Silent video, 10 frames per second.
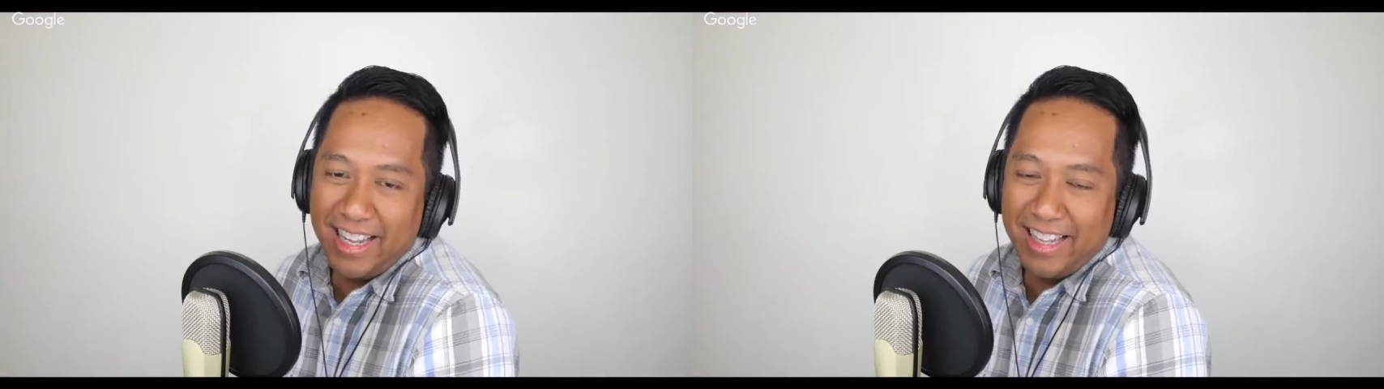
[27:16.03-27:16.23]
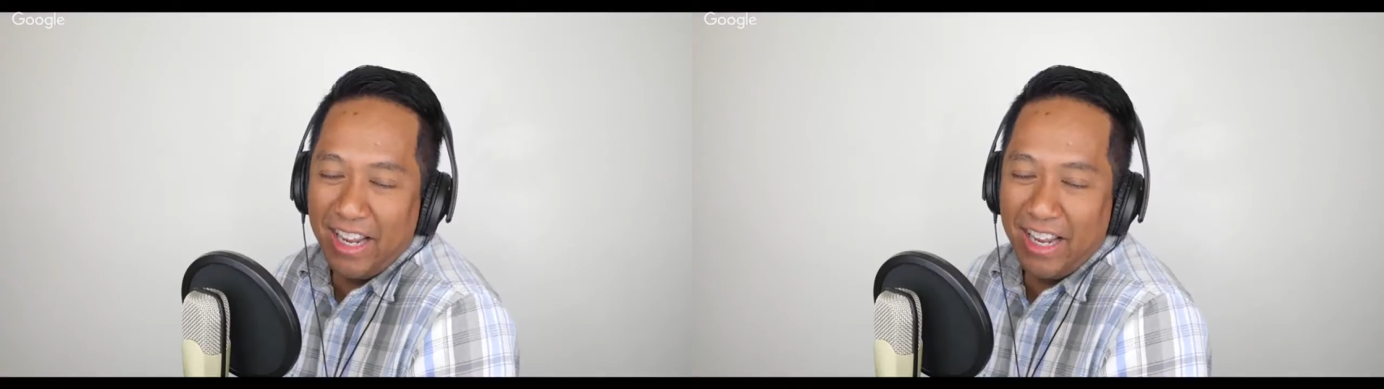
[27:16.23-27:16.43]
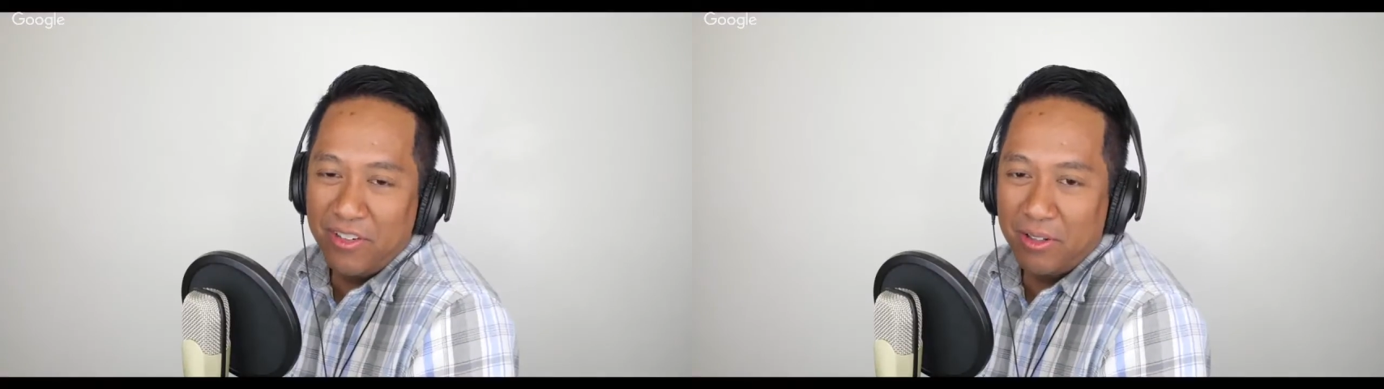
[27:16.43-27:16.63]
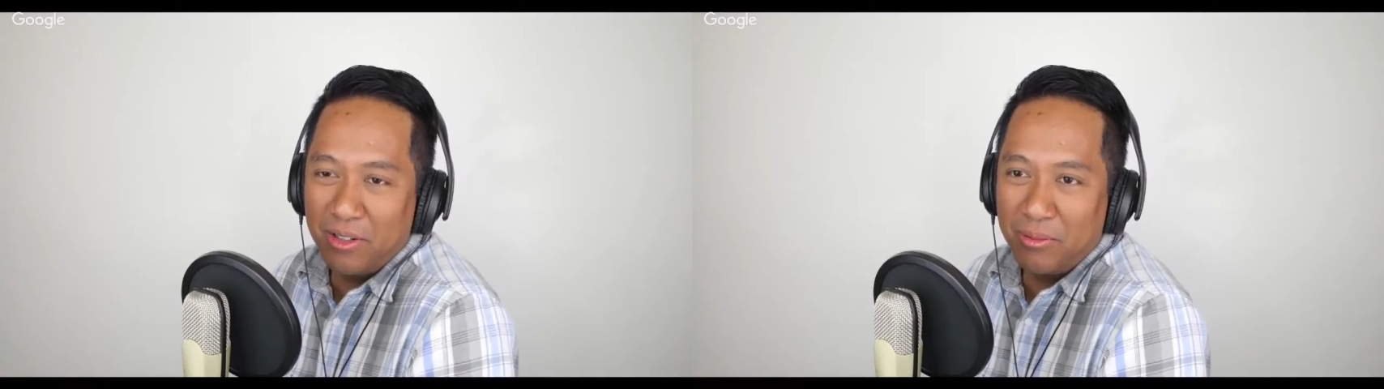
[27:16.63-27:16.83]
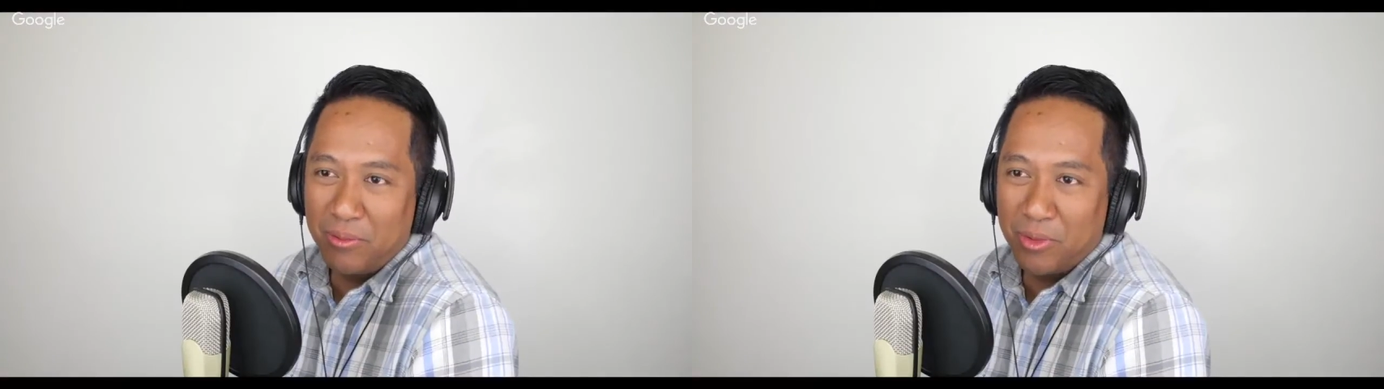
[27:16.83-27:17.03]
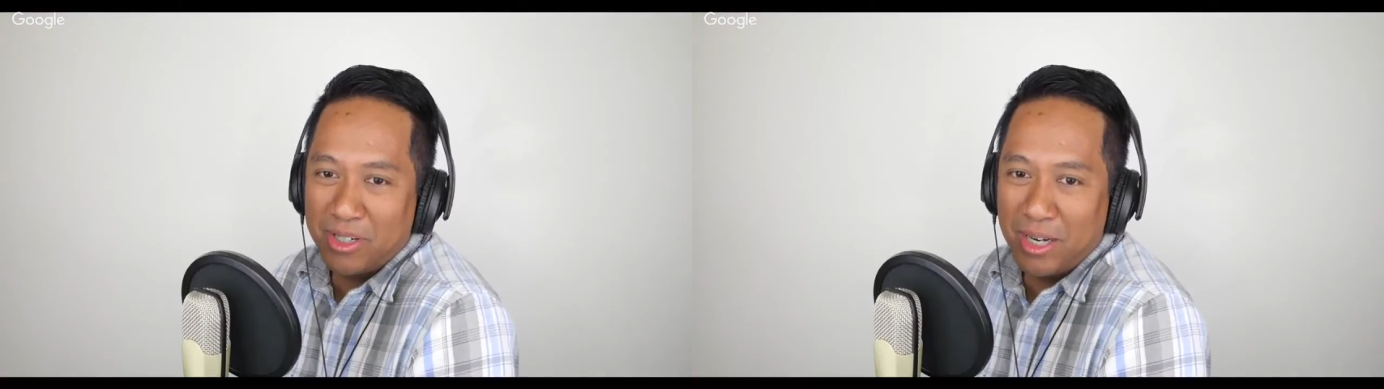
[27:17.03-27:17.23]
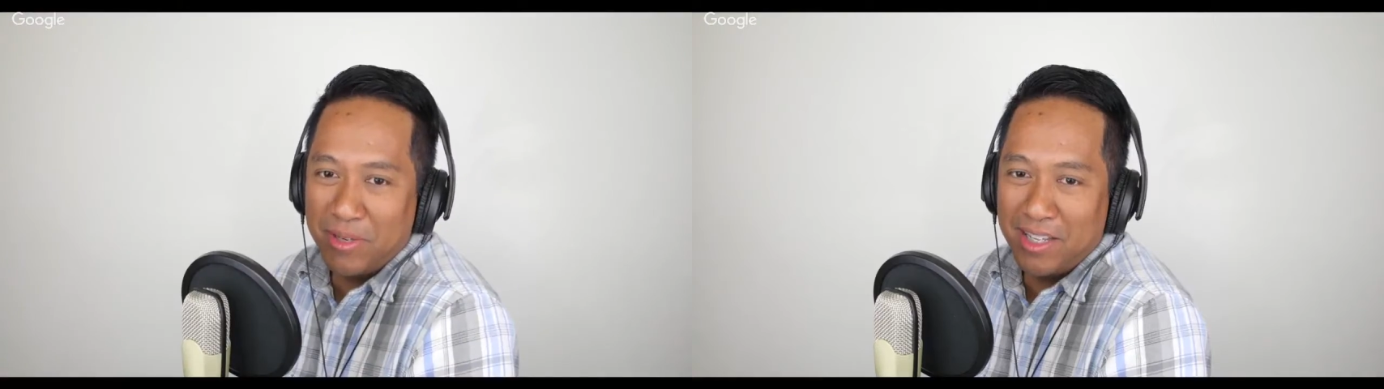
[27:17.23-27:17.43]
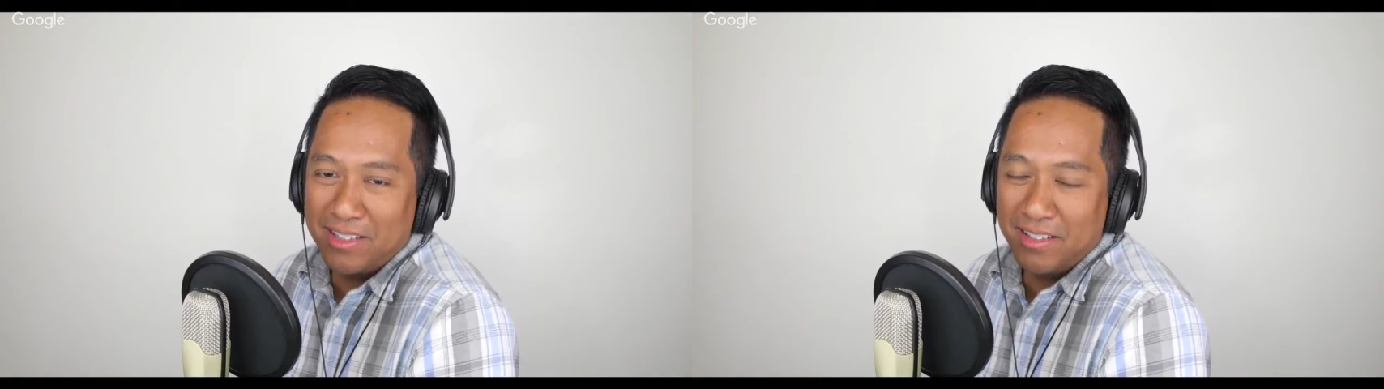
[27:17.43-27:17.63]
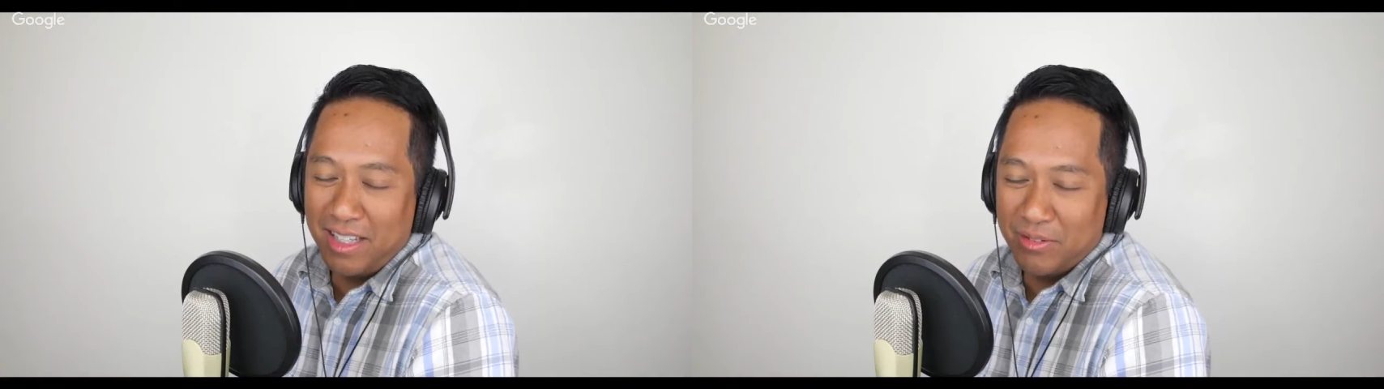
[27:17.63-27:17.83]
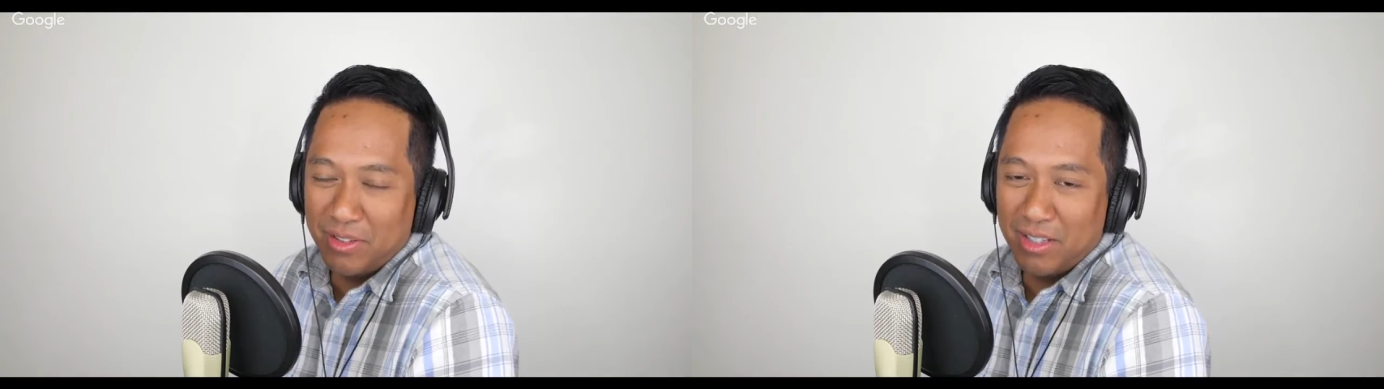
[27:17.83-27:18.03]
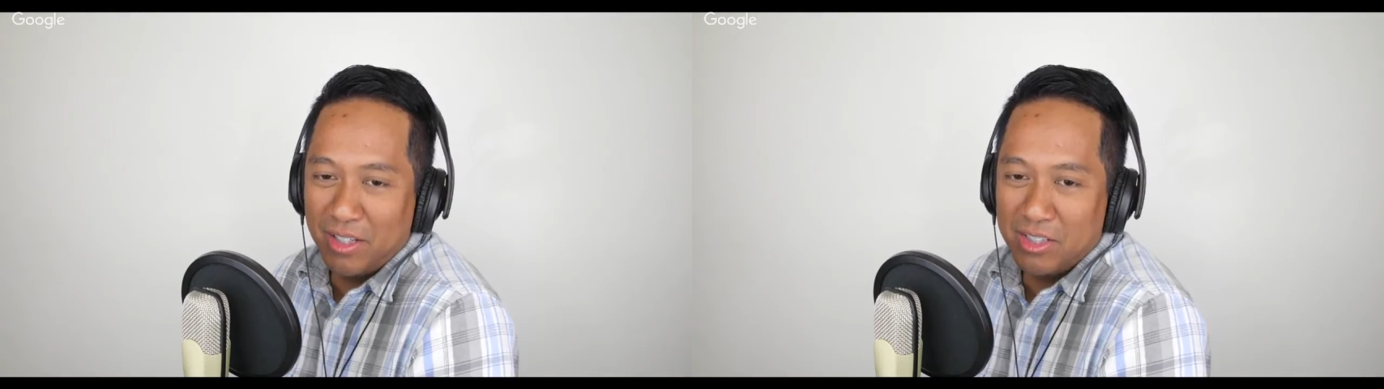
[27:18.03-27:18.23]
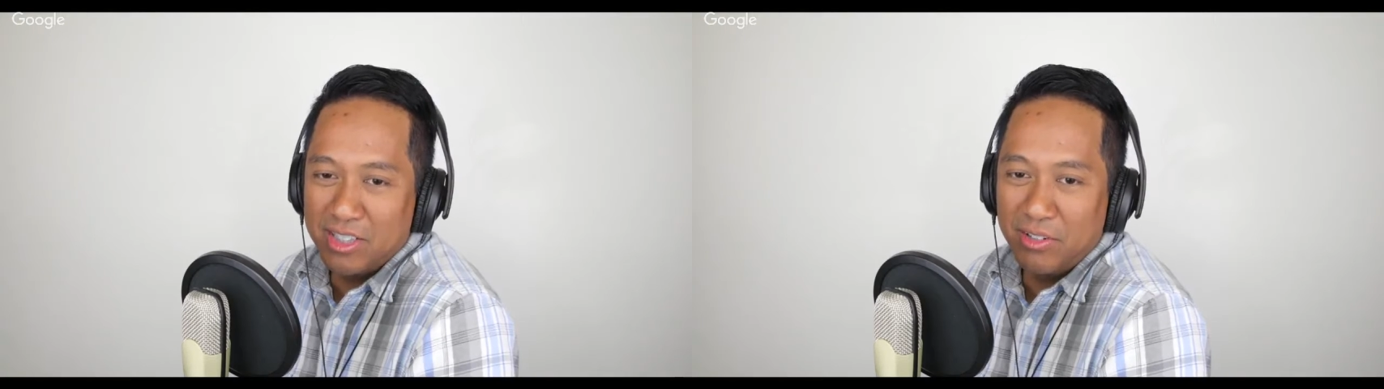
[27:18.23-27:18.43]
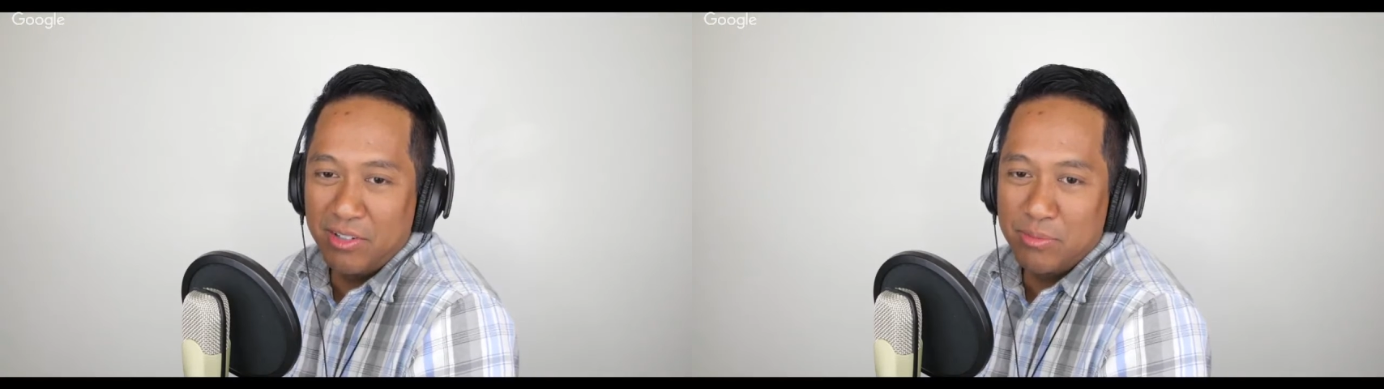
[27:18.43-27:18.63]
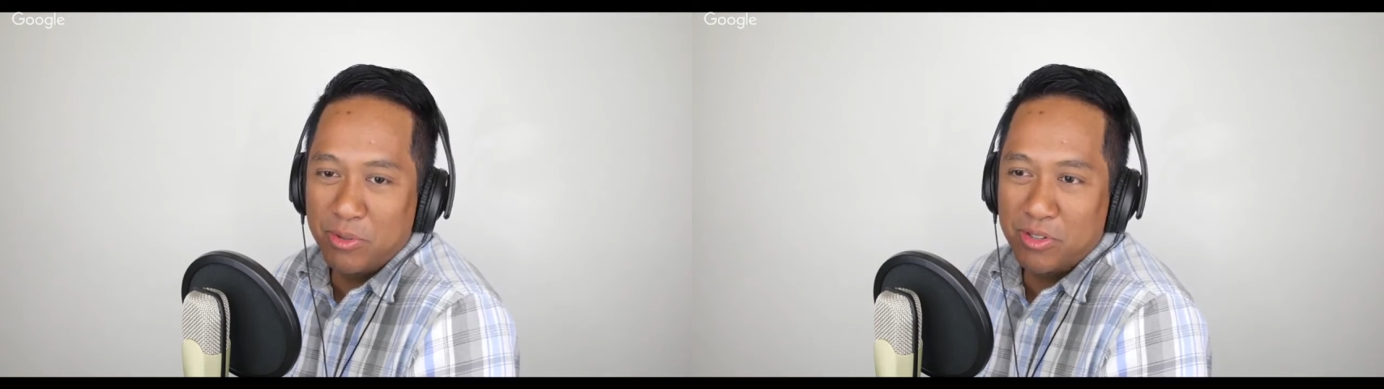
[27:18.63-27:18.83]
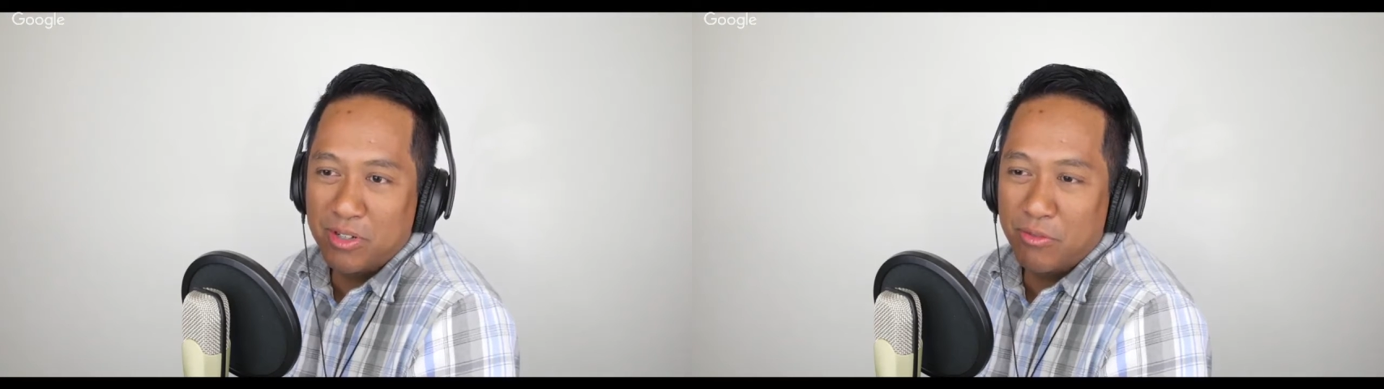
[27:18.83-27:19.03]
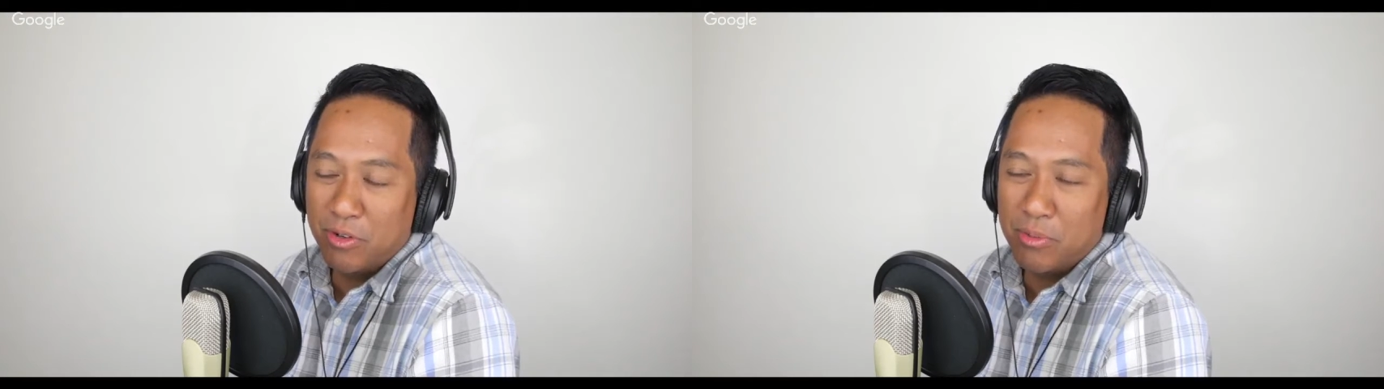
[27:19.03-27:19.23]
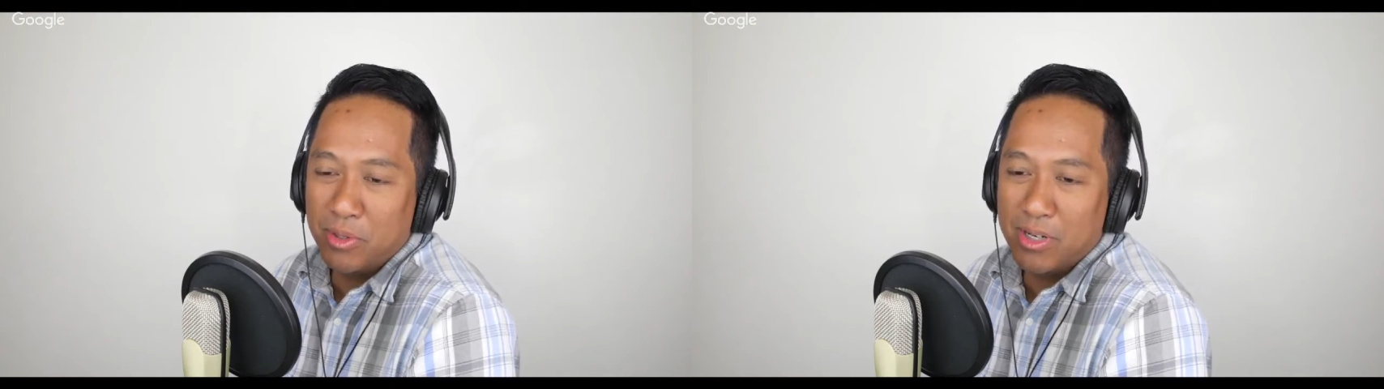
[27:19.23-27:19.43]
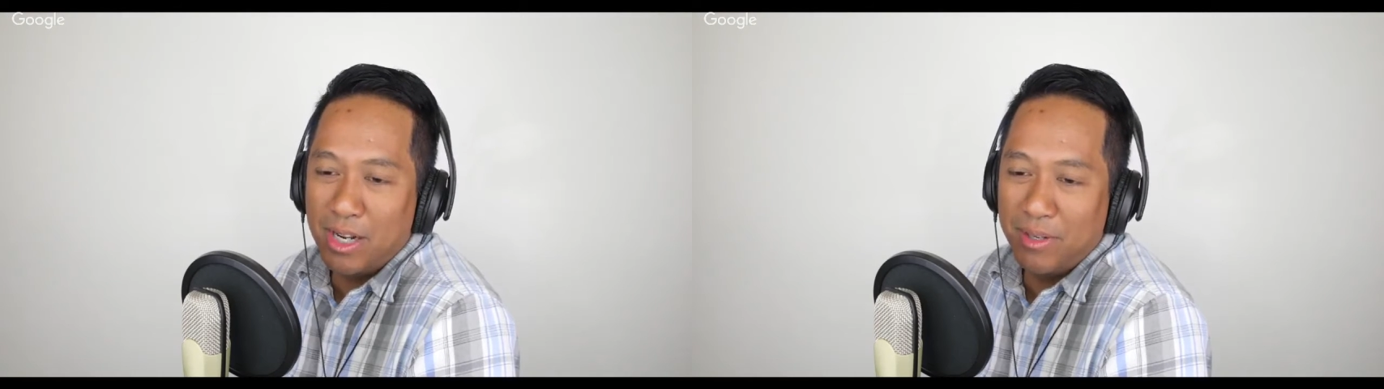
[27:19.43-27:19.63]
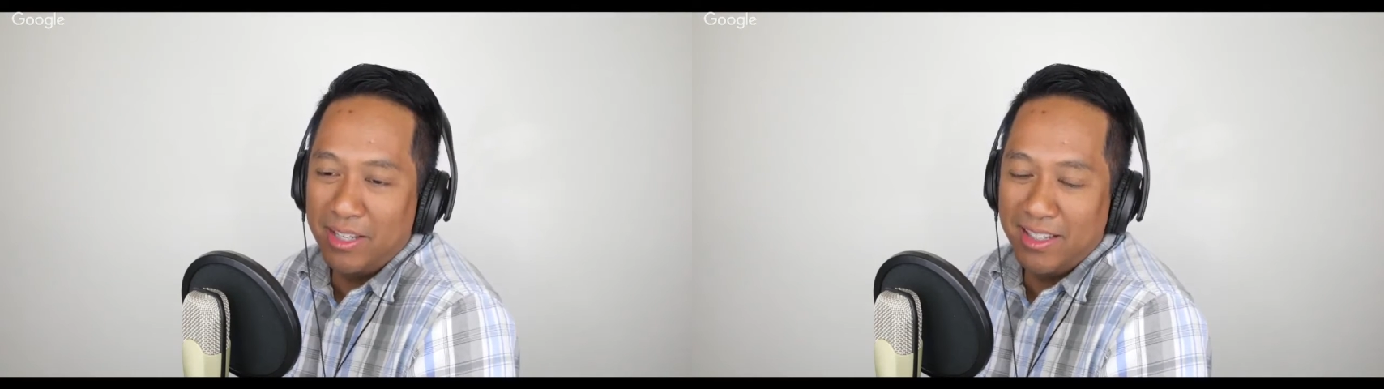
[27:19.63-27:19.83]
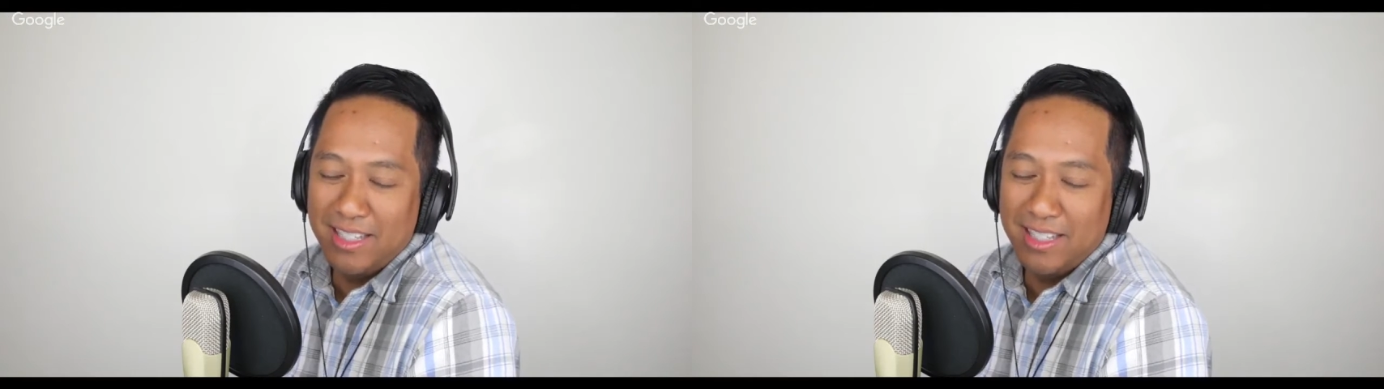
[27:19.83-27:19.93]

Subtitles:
I feel Mortal Kombat, like the series for Mortal Kombat,